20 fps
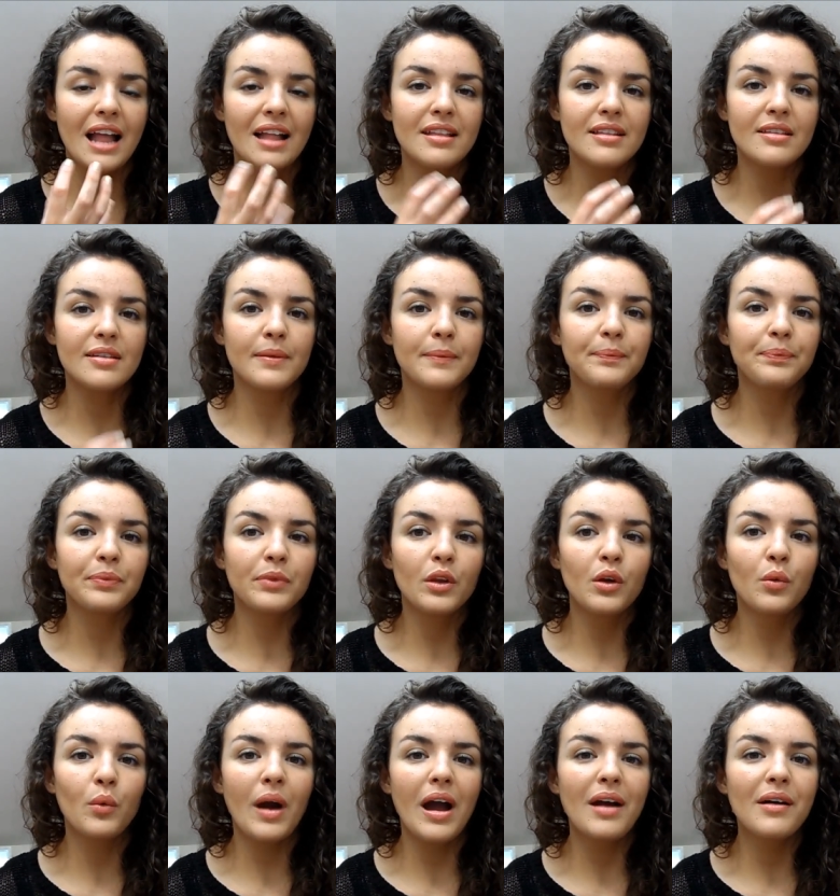And
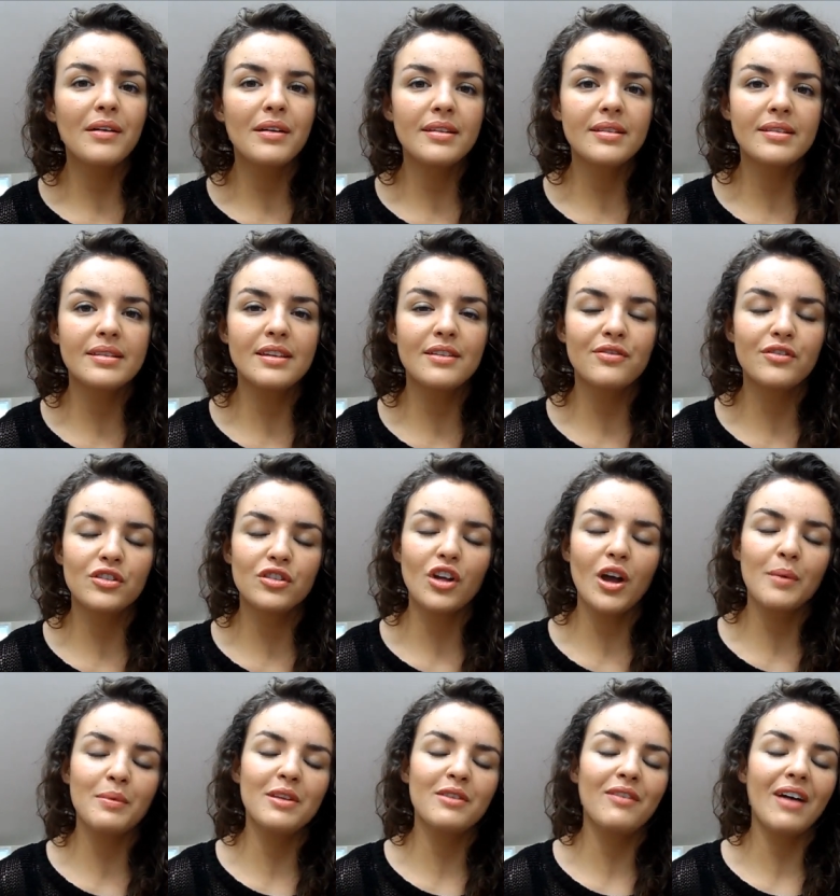whereas
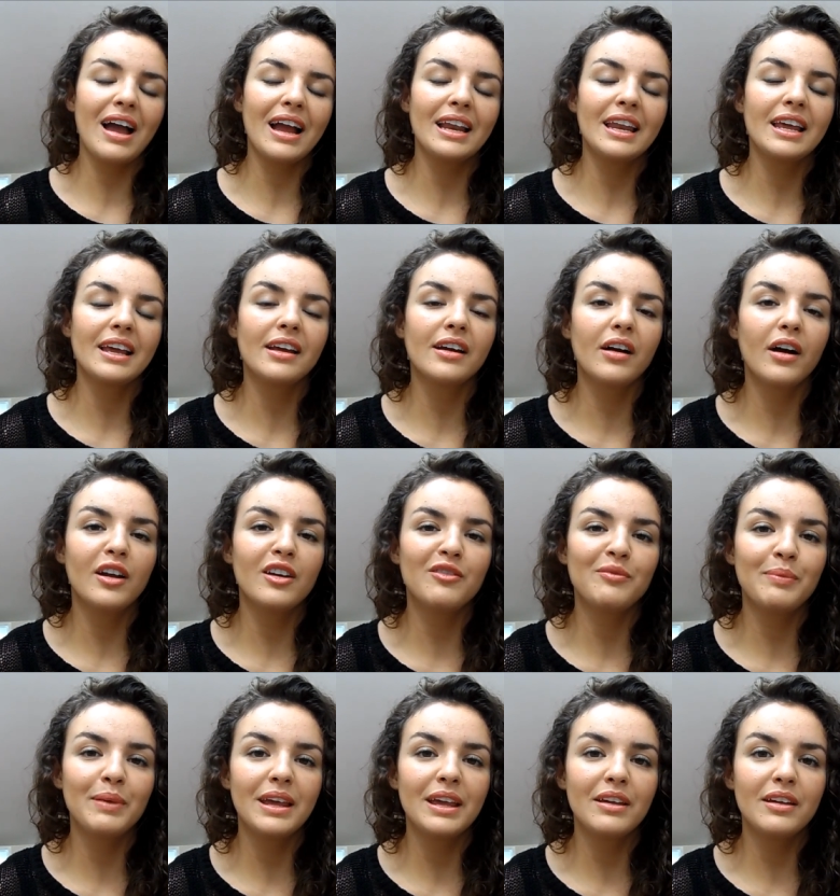different types of acne can
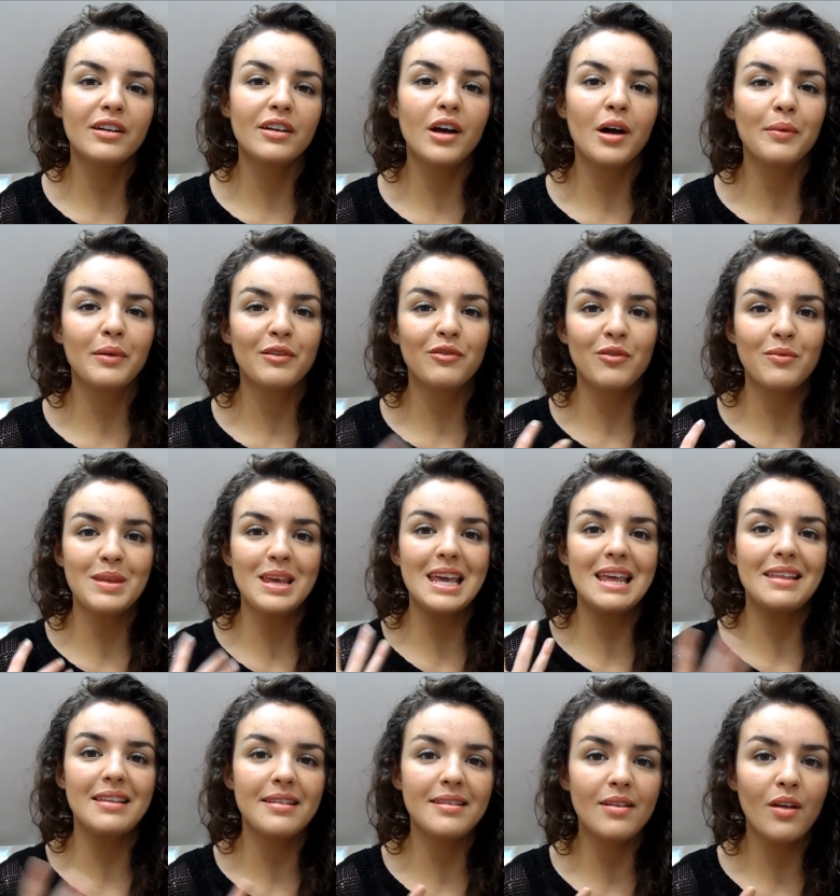kind of be coming from
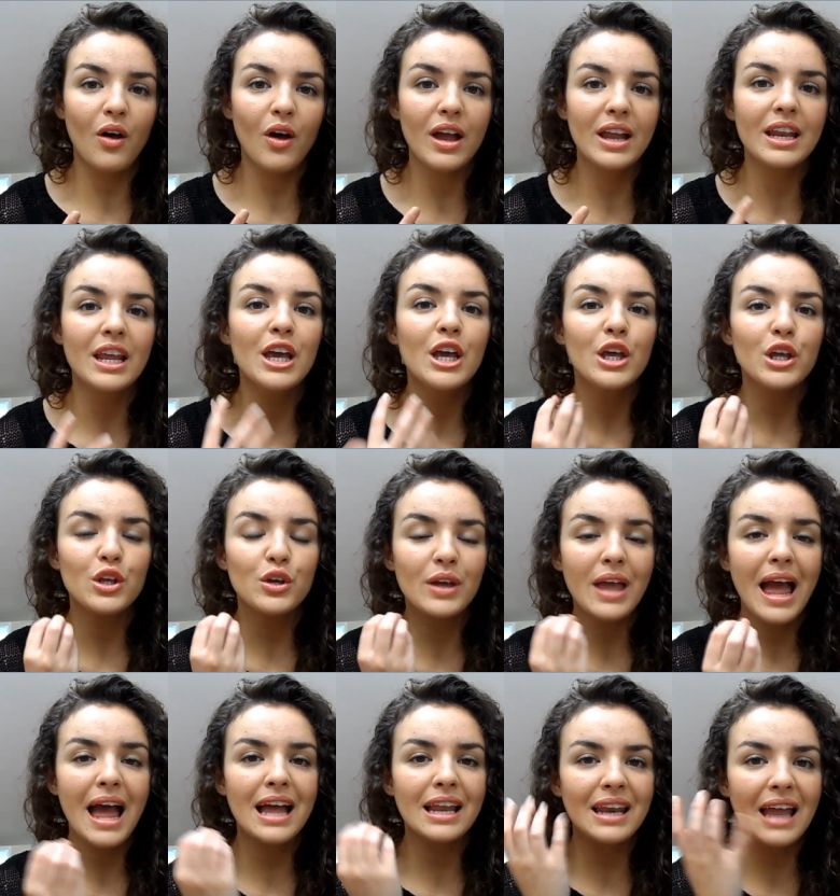the inside,
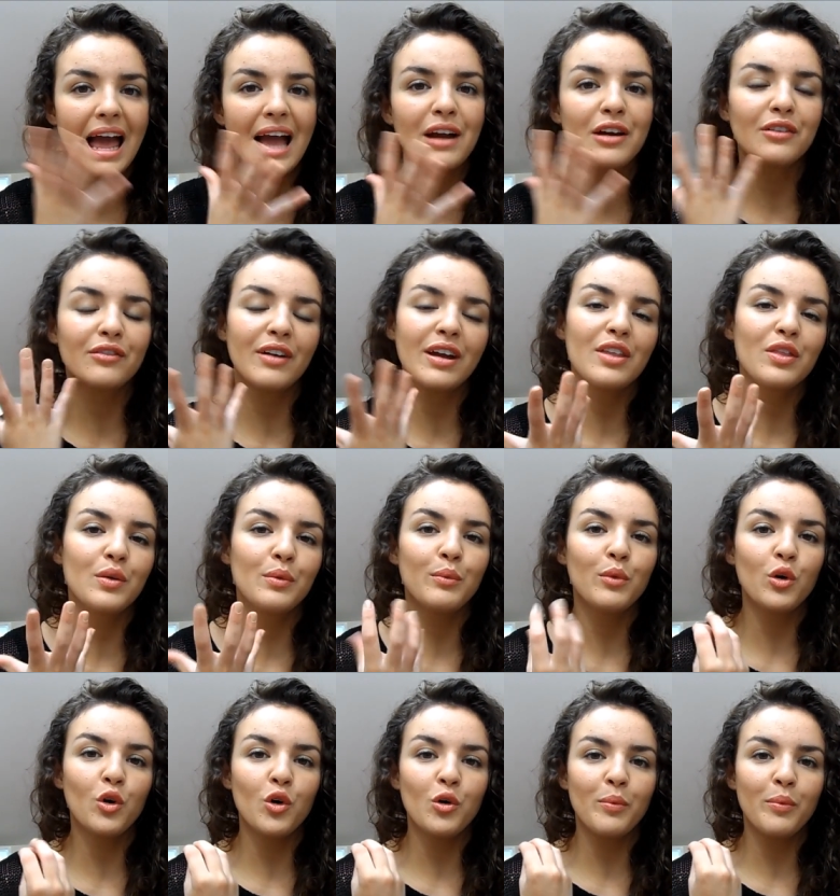you can aggravate
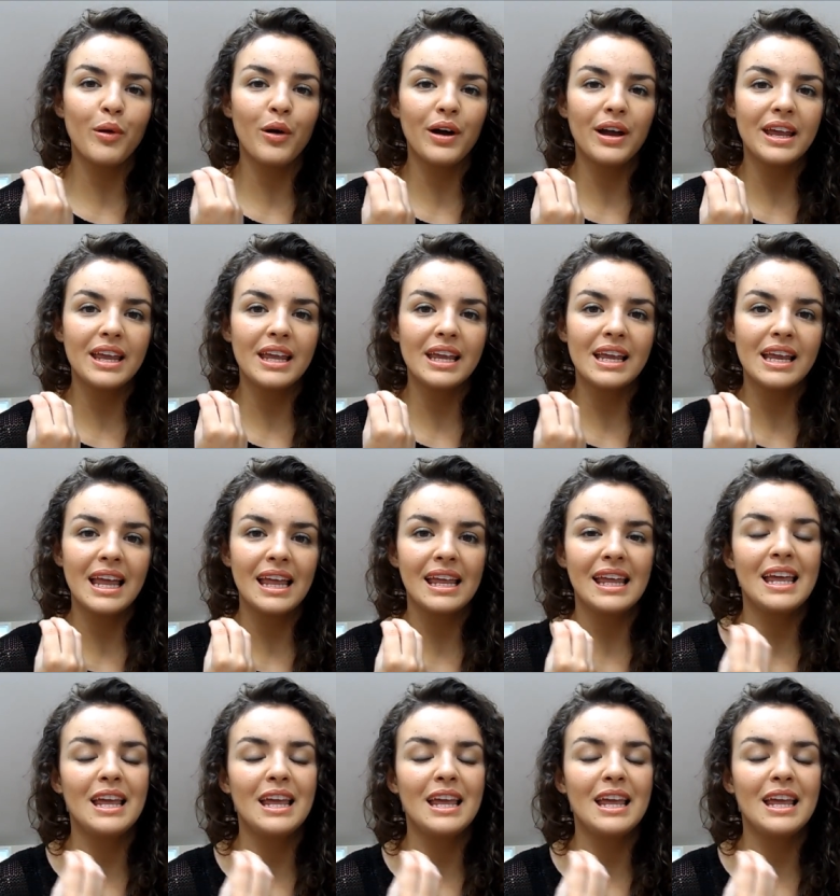them more by